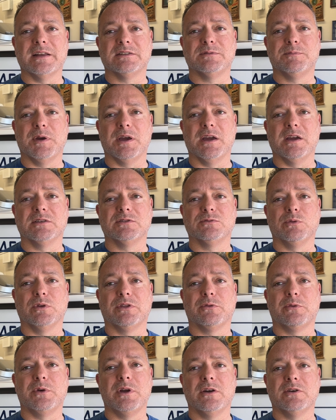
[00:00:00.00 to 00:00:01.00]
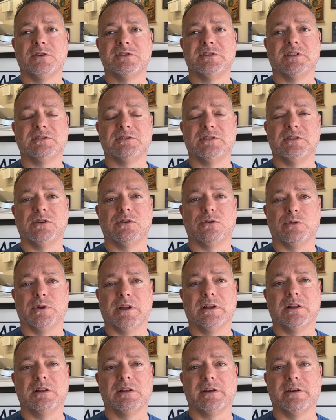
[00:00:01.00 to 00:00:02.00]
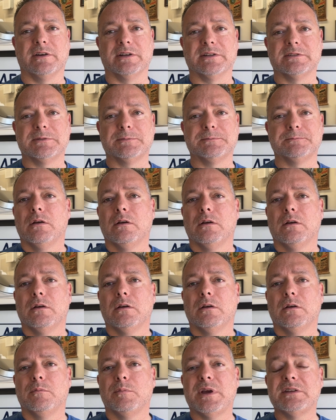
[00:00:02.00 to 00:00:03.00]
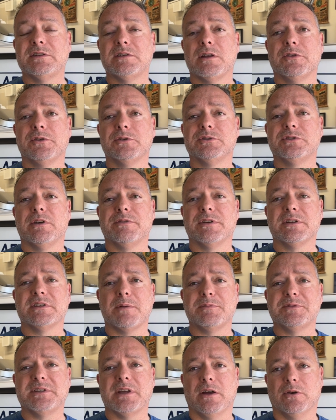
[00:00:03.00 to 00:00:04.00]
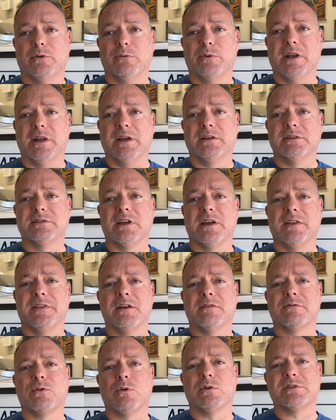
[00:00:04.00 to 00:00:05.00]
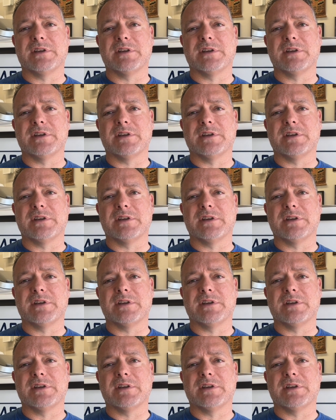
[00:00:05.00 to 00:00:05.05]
space with 360-degree clearance. Based on those different depth sounder readings, and then of course